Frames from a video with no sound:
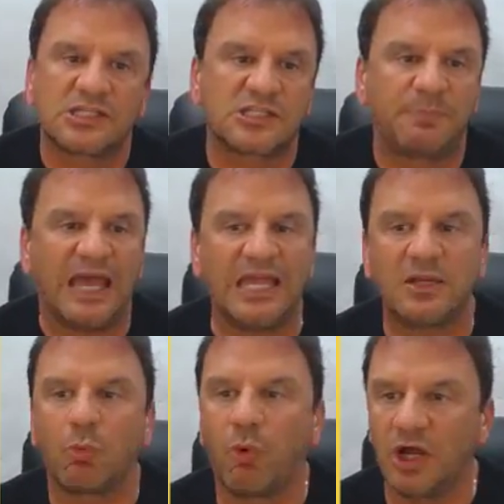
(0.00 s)
Spend
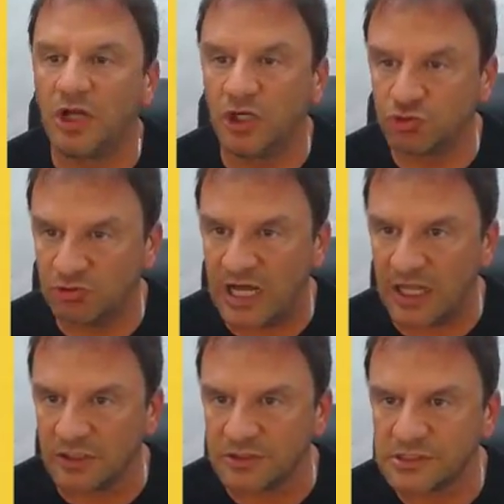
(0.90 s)

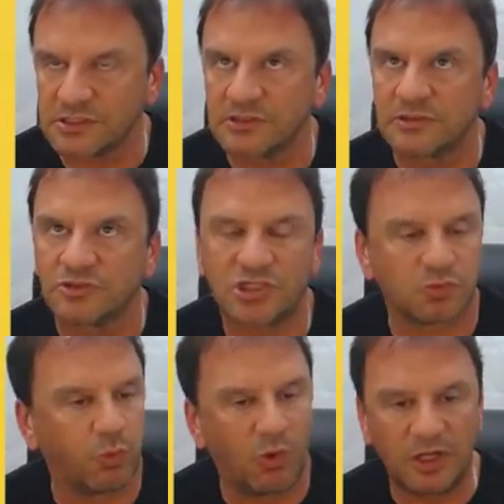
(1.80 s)
$100, just
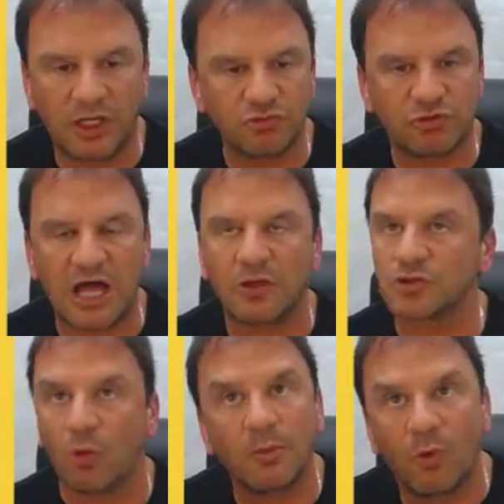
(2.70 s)
$100
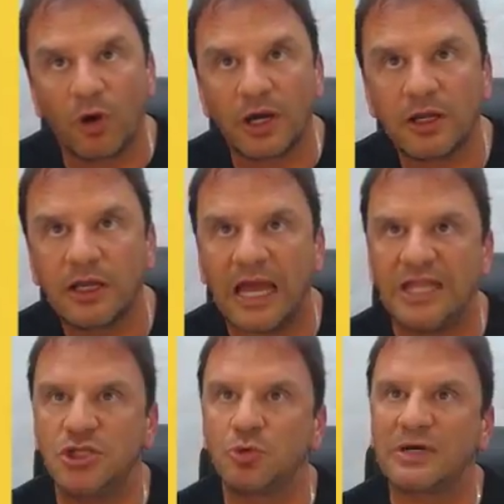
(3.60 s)
or more, and
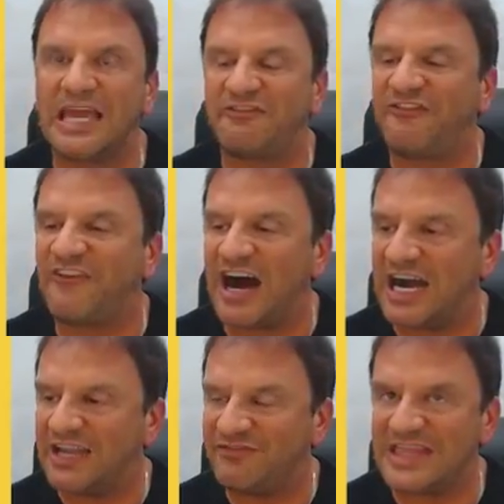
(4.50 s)
you will get
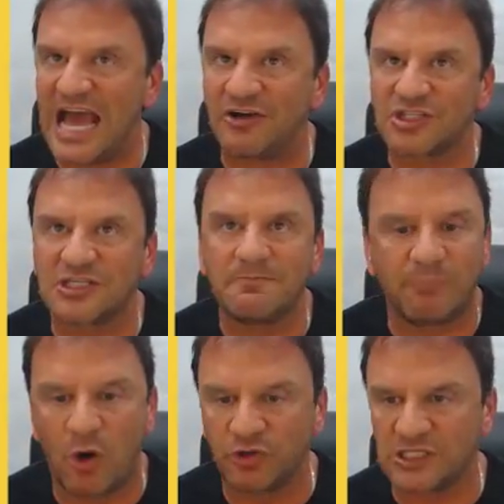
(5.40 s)
5,000
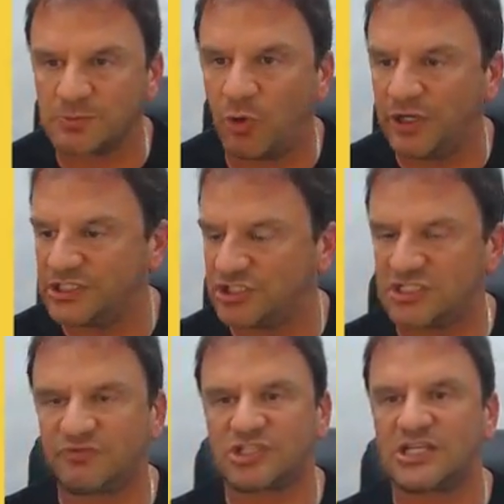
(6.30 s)
bonus points
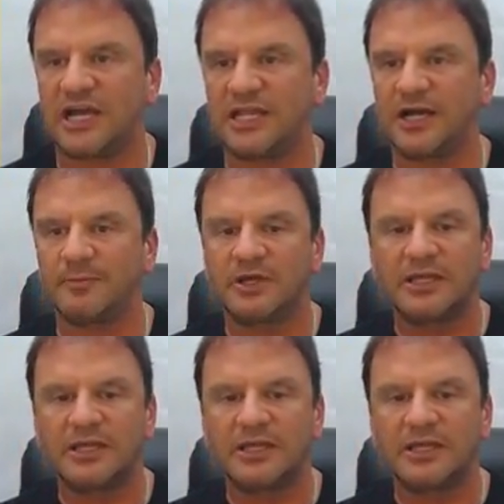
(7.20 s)
just for signing up.